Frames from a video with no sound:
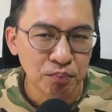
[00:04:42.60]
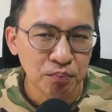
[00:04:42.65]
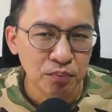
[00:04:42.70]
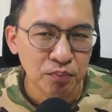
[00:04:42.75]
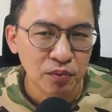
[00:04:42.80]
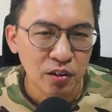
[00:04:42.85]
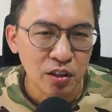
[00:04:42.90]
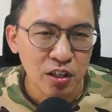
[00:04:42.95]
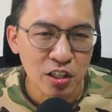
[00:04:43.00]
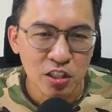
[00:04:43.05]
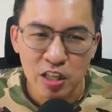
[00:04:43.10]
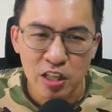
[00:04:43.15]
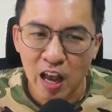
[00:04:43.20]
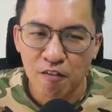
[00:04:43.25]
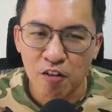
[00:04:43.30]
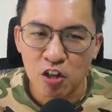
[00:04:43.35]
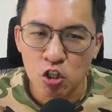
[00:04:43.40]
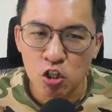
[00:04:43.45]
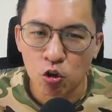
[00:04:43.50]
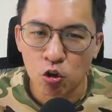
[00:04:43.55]
Its
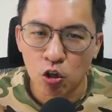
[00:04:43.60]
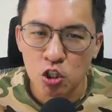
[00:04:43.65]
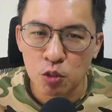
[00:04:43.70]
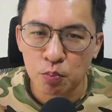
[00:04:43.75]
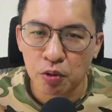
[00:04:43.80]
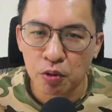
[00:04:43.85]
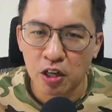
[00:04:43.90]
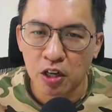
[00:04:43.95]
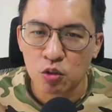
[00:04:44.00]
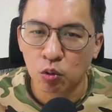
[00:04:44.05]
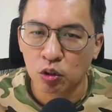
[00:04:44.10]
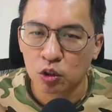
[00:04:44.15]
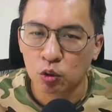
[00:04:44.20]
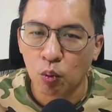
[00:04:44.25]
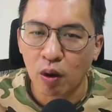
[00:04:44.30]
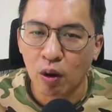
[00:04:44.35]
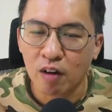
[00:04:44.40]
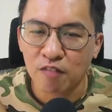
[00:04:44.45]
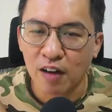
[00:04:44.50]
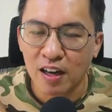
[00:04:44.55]
average launch price was
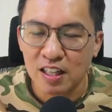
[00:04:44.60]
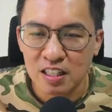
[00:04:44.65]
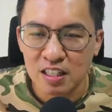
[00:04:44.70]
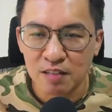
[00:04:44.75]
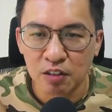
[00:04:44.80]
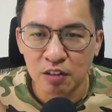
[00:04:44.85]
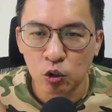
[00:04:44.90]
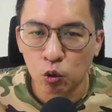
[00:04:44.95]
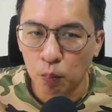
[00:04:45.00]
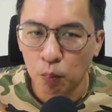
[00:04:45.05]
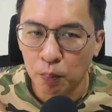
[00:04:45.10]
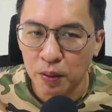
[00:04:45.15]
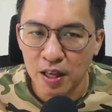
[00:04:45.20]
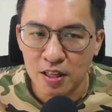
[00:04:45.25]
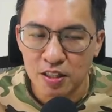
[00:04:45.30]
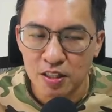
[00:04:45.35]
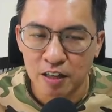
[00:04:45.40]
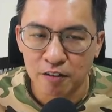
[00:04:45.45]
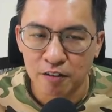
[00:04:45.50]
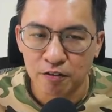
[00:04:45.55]
1572
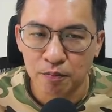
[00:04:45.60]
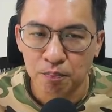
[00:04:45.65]
PSF.